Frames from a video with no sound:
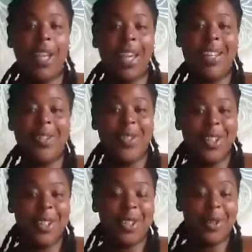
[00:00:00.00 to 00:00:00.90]
Hey
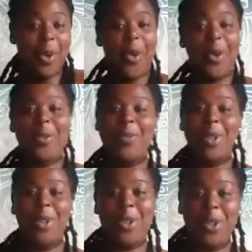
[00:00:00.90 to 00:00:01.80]
Virgo, welcome
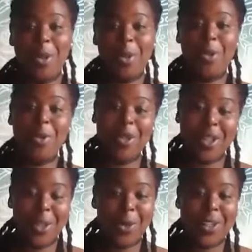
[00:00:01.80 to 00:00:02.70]
to your
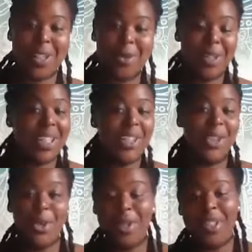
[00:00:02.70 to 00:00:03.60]
August 2020
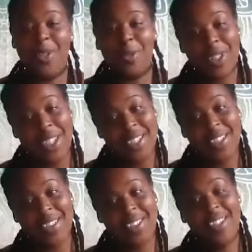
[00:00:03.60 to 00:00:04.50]
intuitive
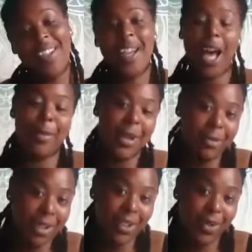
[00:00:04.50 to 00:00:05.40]
reading. I'm
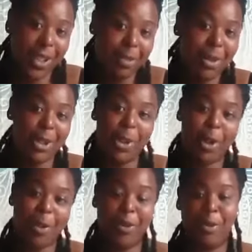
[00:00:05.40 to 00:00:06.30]
Empress Vibrant. I hope
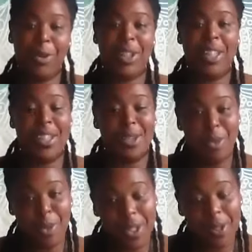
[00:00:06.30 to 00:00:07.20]
everybody is
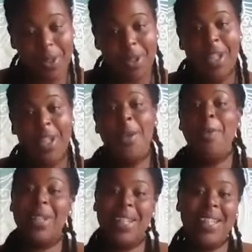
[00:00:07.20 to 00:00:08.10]
well.
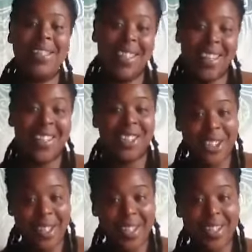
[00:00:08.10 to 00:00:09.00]
Please like,
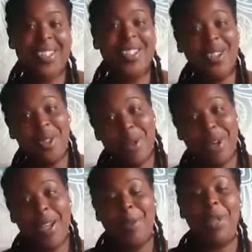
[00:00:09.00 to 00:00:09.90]
share,
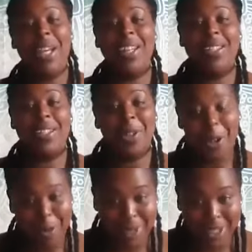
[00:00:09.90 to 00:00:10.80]
subscribe, and
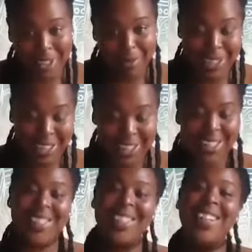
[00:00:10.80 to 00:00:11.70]
comment, please,